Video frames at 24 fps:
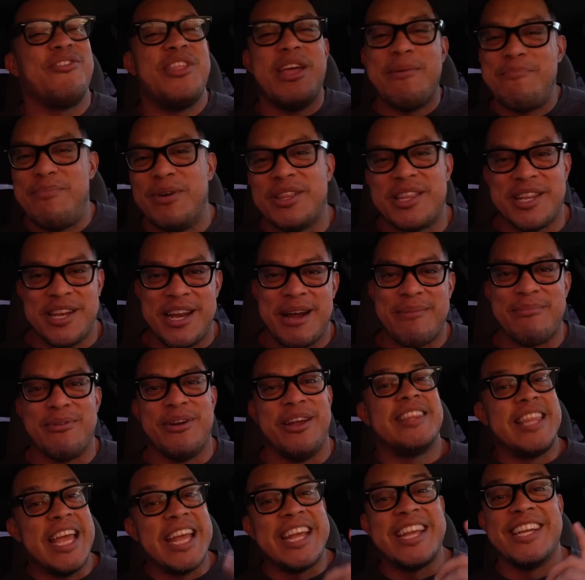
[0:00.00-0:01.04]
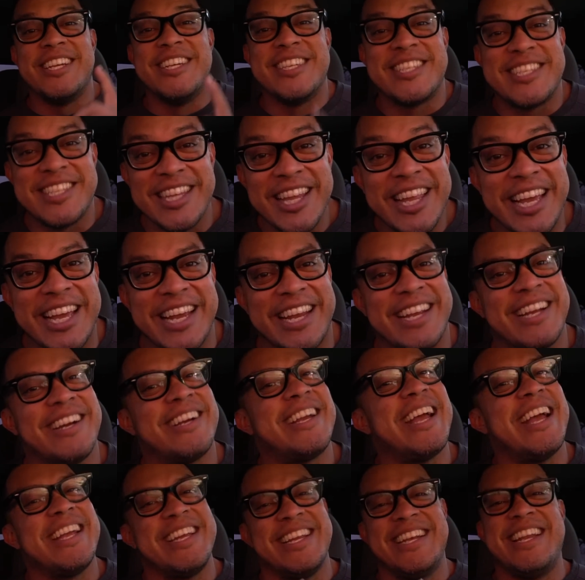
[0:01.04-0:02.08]
then put the number in thinking you're slick.
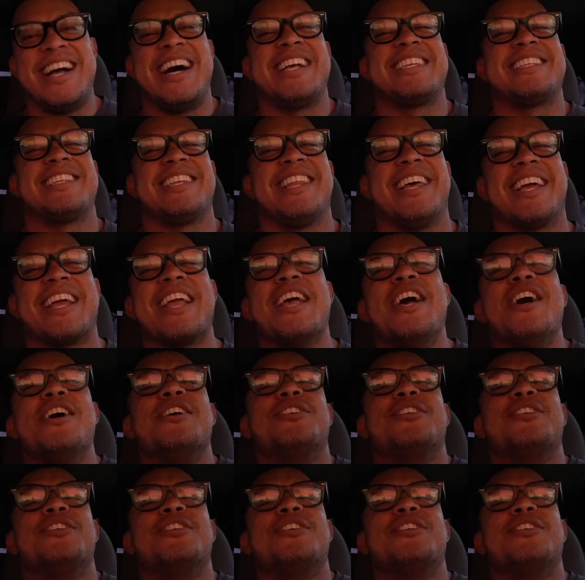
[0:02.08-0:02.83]
Okay, you're not slick.